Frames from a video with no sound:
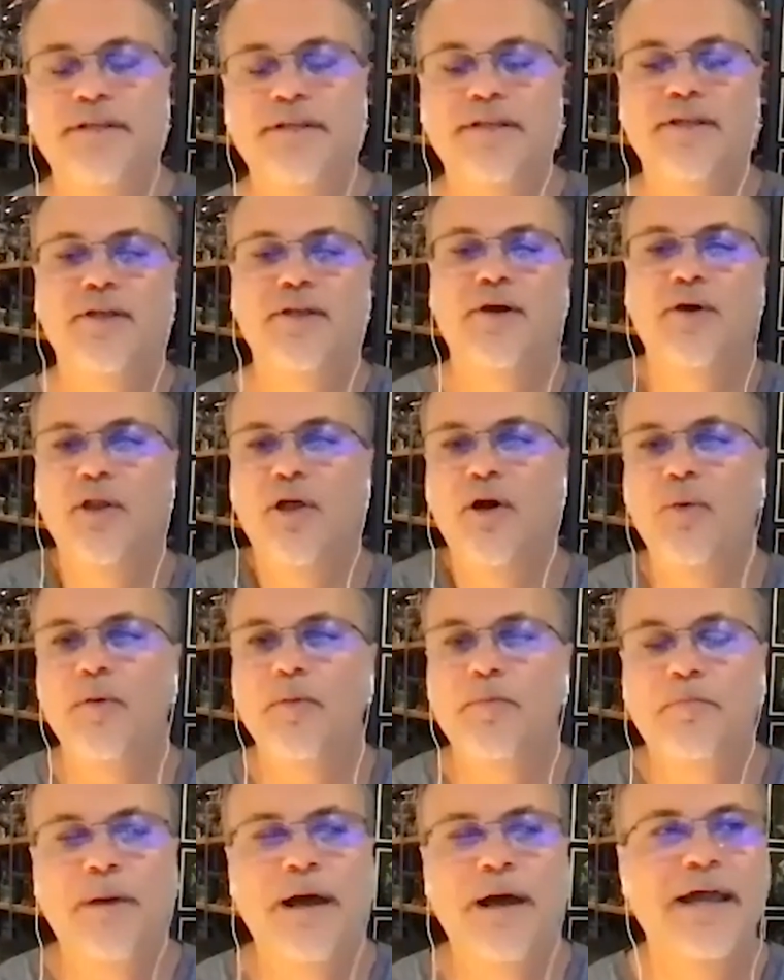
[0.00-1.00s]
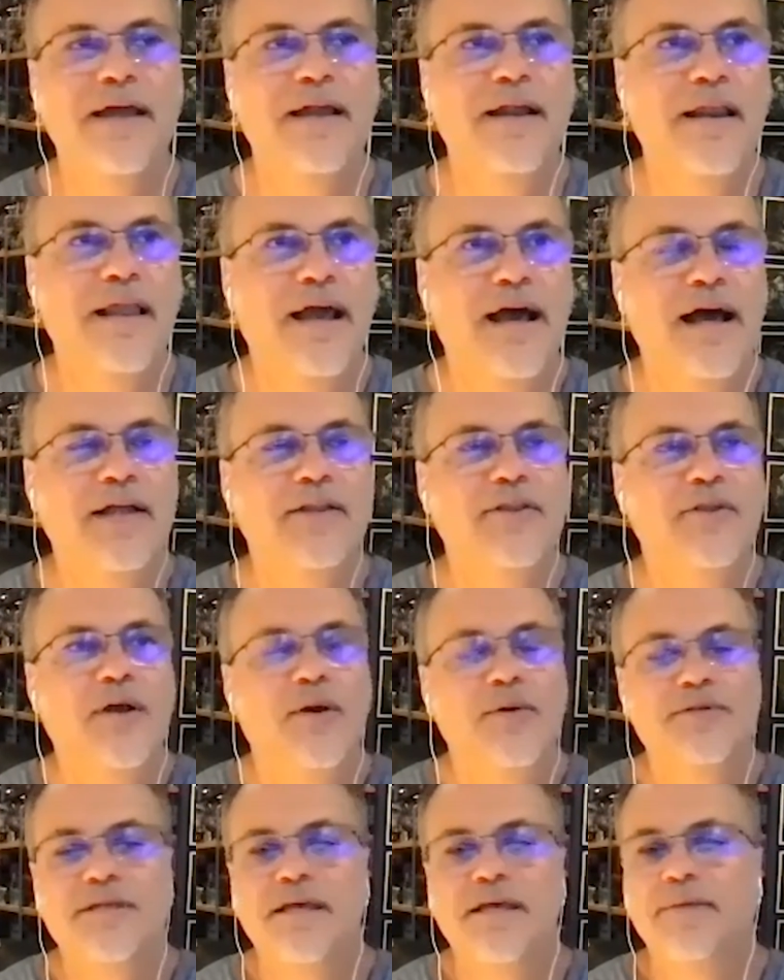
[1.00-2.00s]
and you know along with Mike and Alejandro I
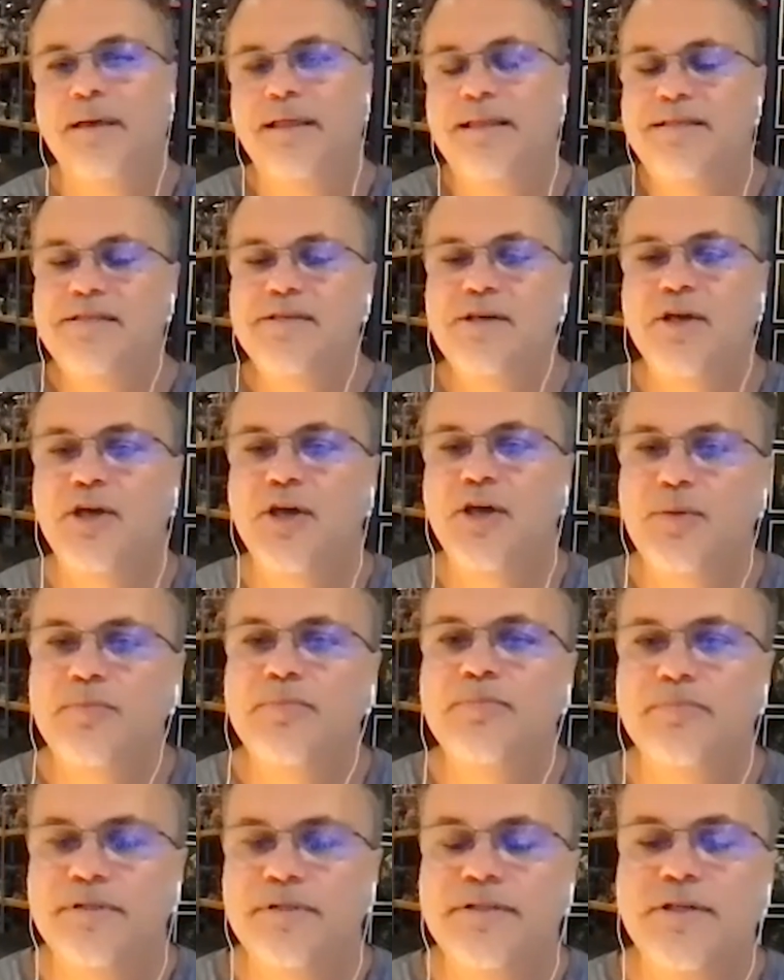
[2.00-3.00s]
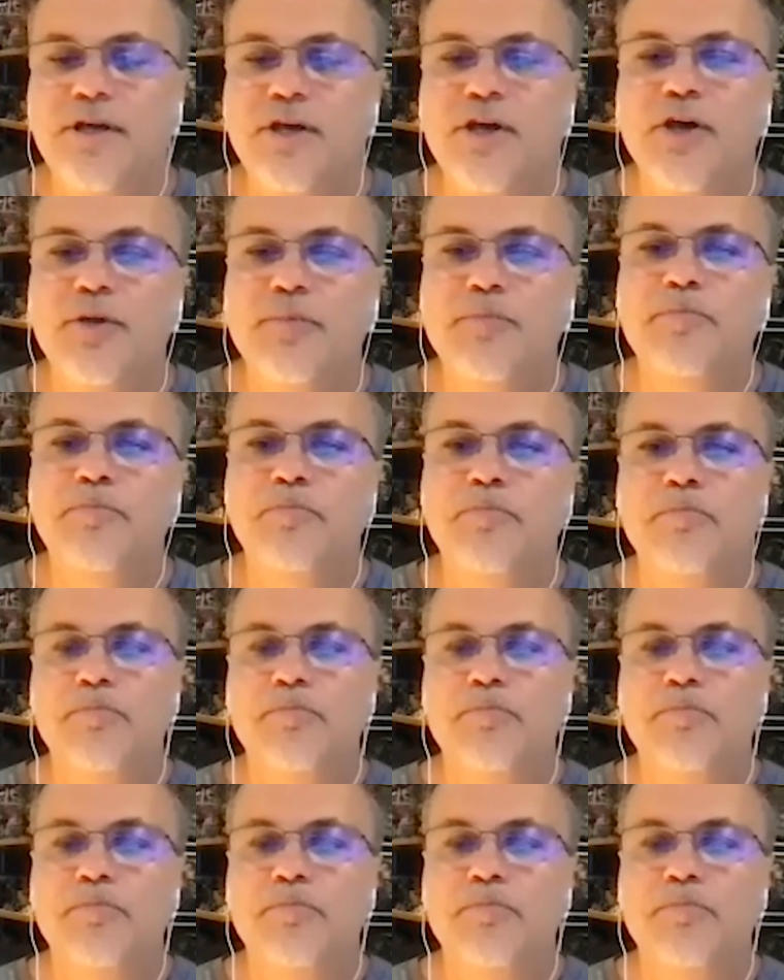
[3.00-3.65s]
was like man this is a good it's a good